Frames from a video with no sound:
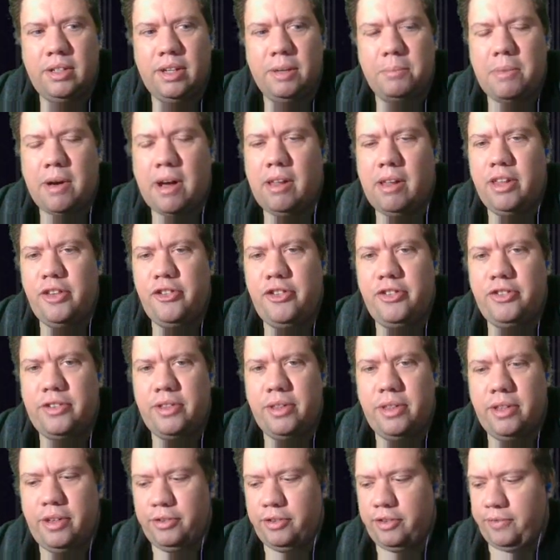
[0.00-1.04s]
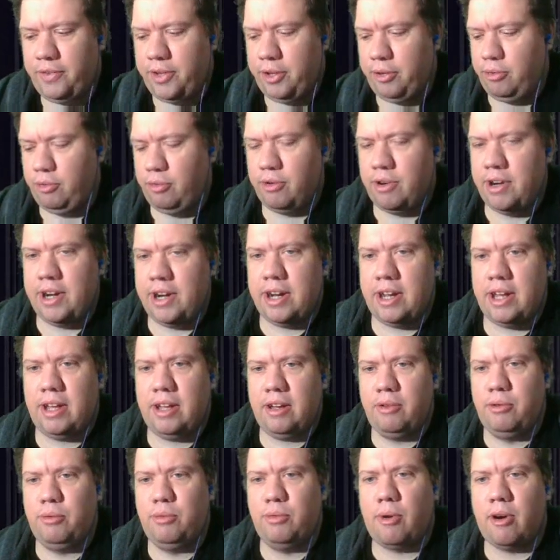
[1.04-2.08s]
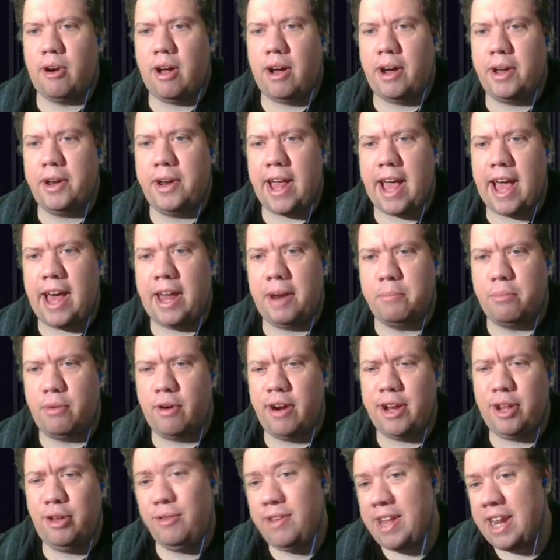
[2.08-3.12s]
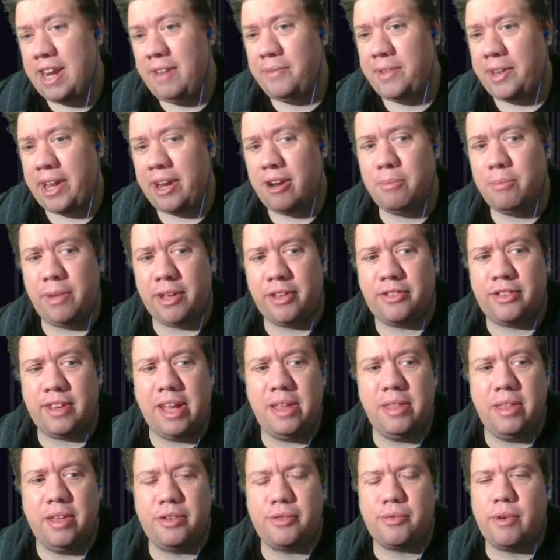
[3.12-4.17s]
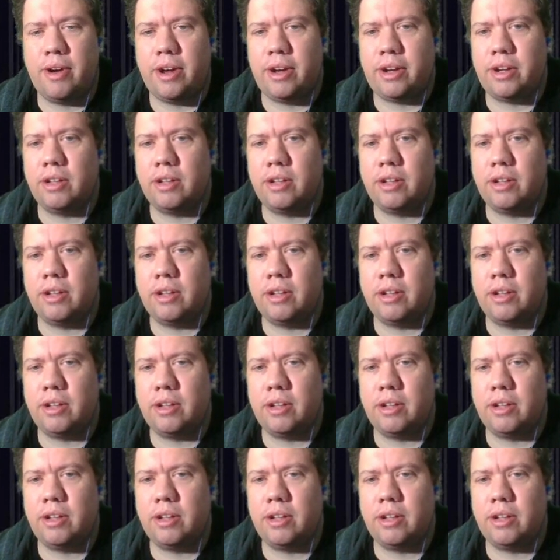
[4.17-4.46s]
Apologies to those of you who are on ad break. You can't even hear me say this, right?